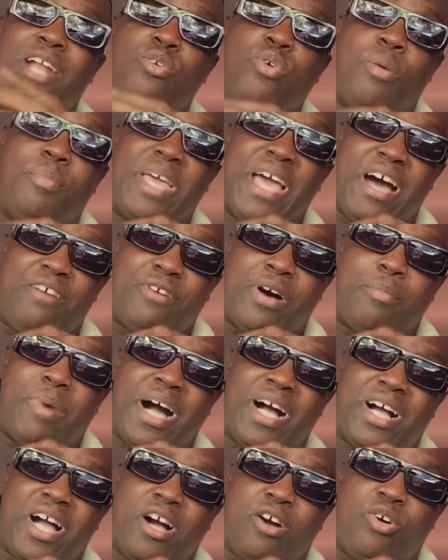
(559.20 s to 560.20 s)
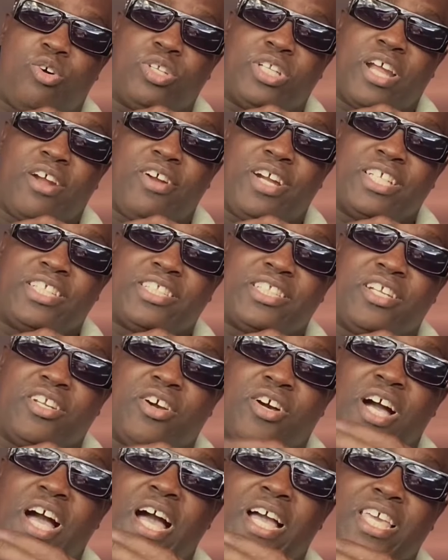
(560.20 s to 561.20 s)
although I have a bank account already, still
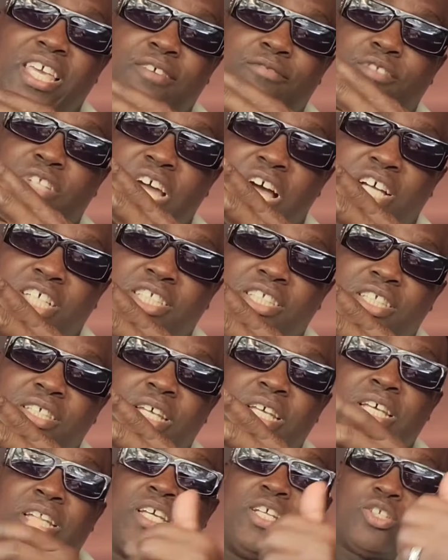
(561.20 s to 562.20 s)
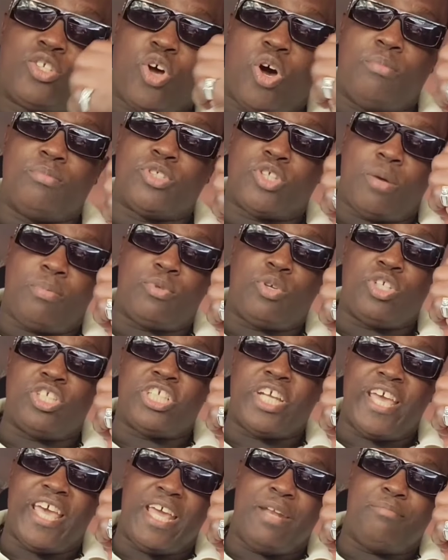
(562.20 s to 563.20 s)
not, I give thanks. Thumbs up to
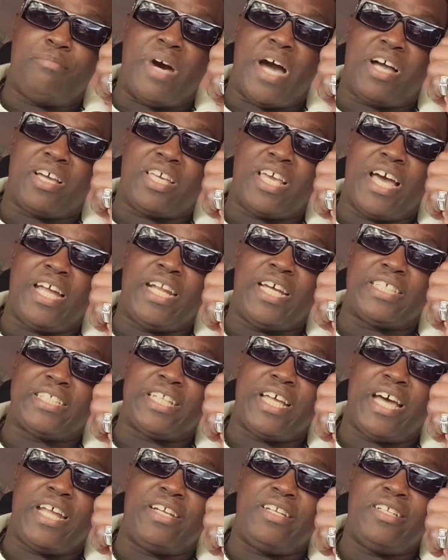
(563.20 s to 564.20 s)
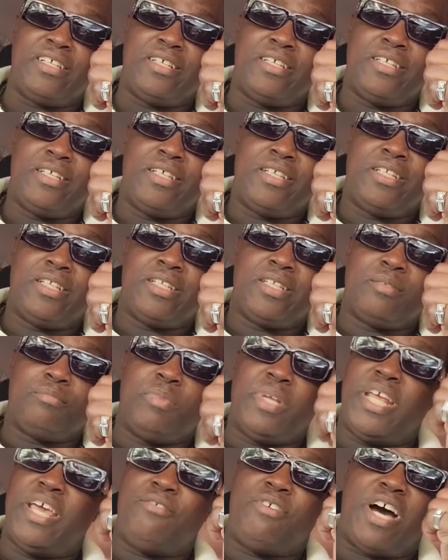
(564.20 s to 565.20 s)
JN Bank, you understand?
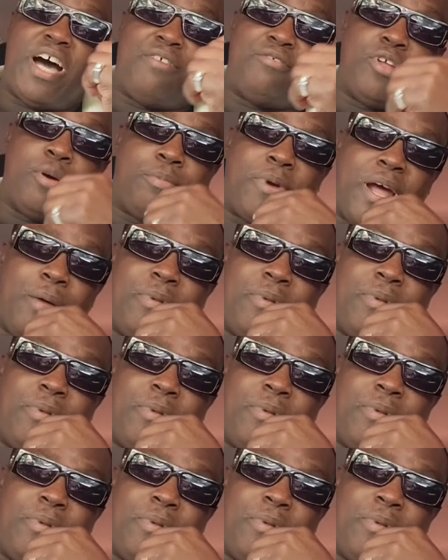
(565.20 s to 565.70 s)
Me never have no